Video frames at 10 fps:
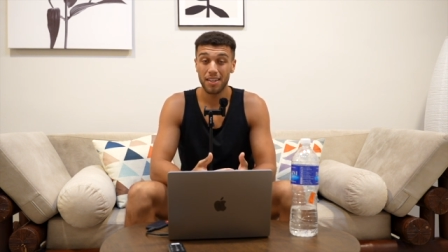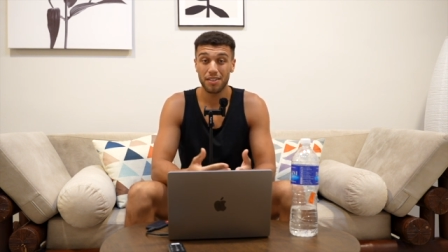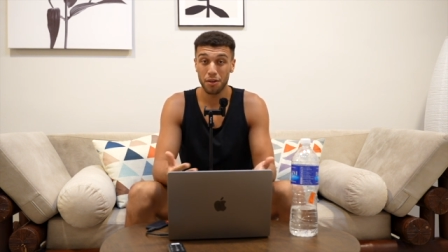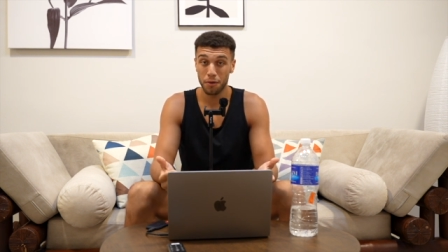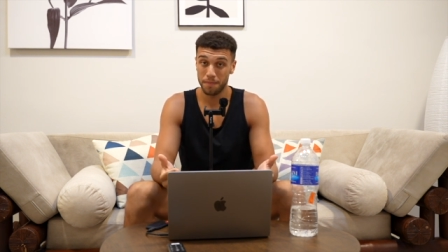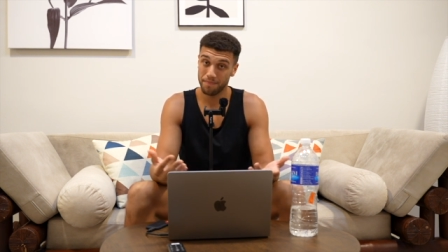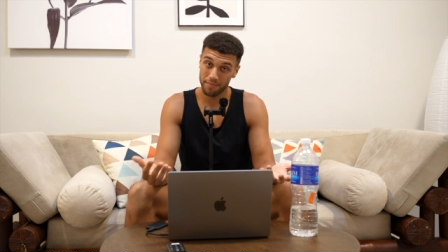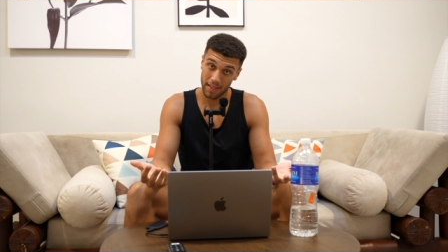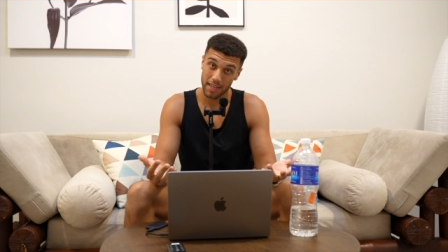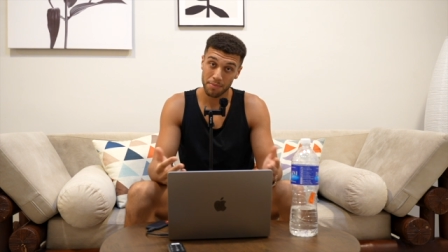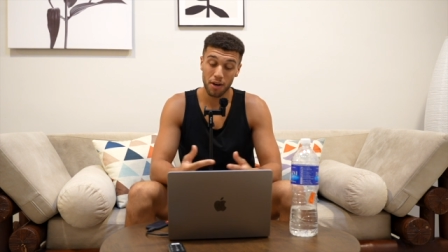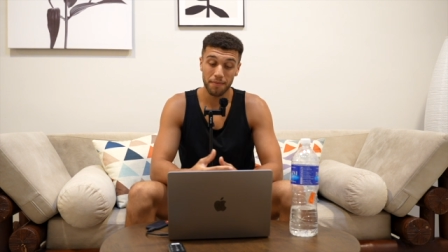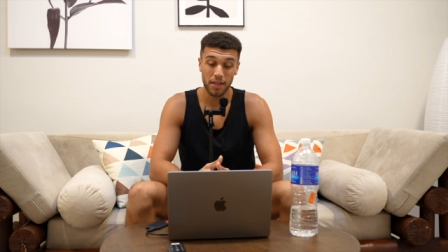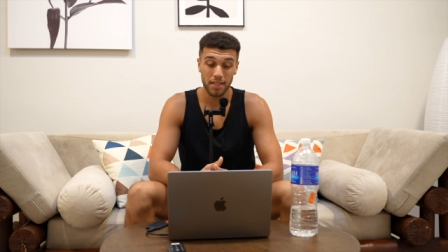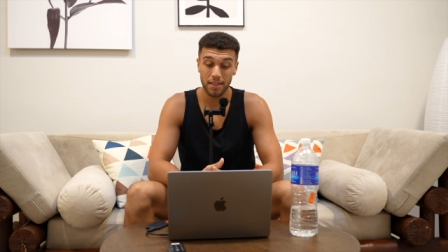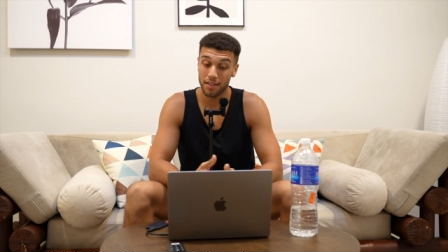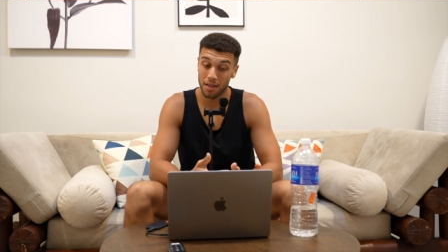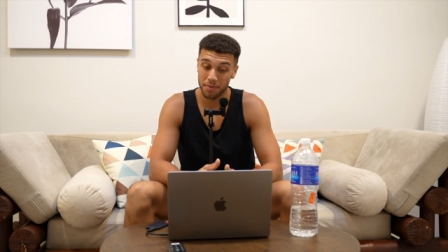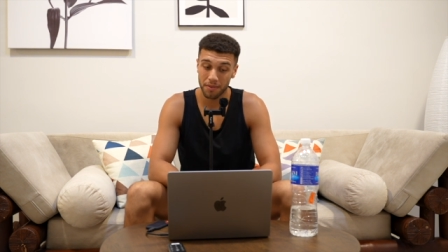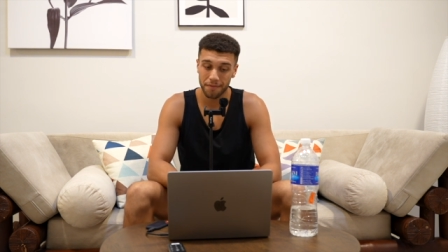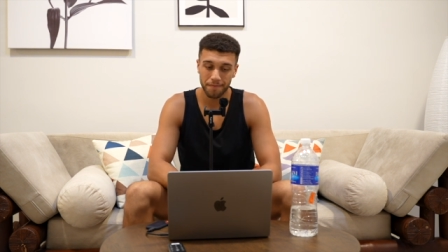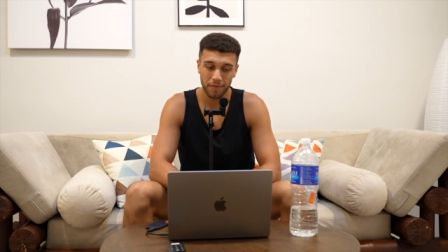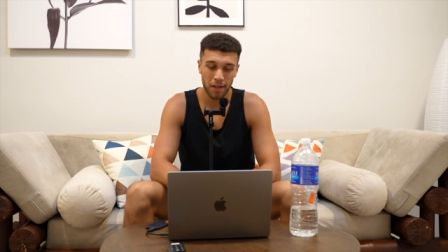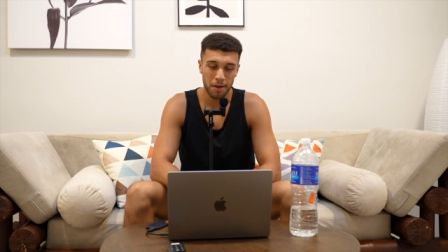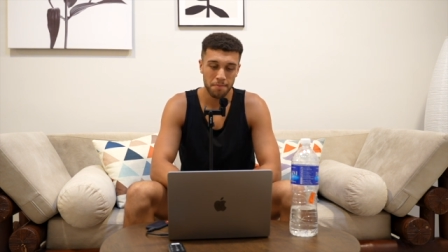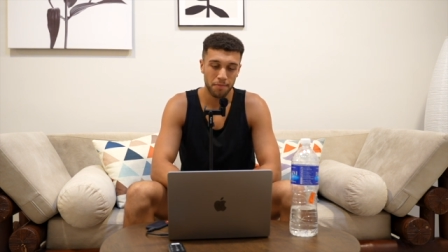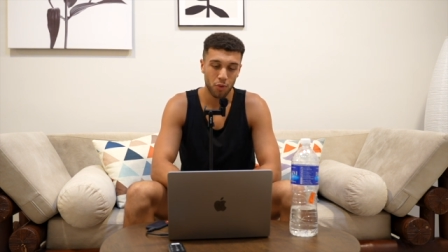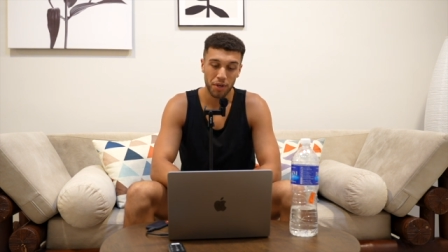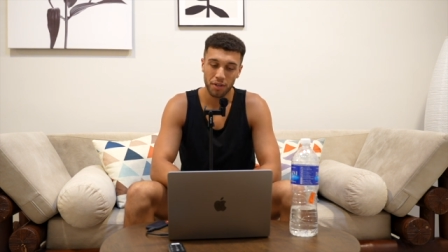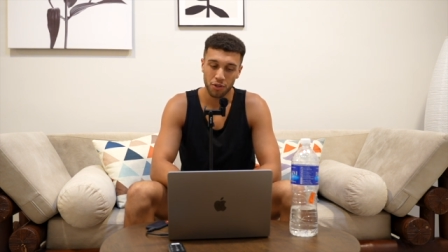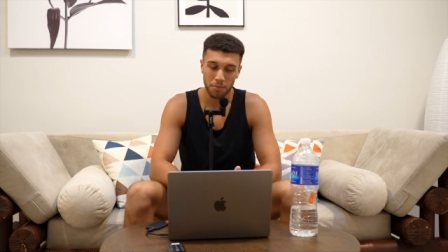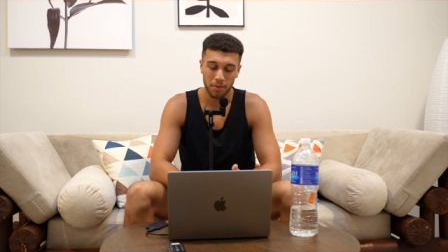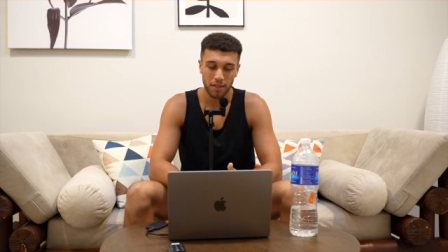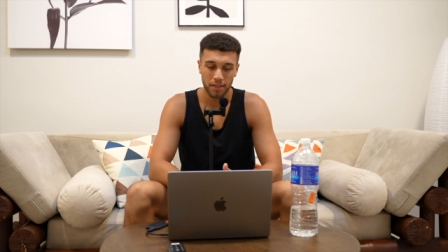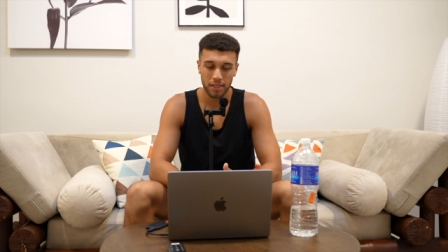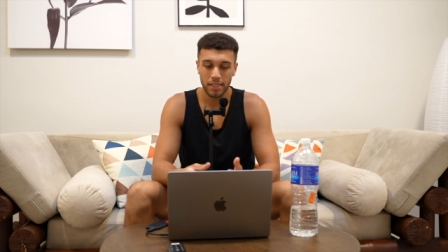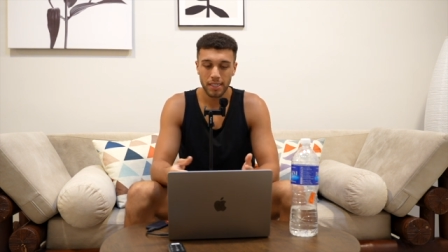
So that's my advice in terms of um, quitting your job, guys.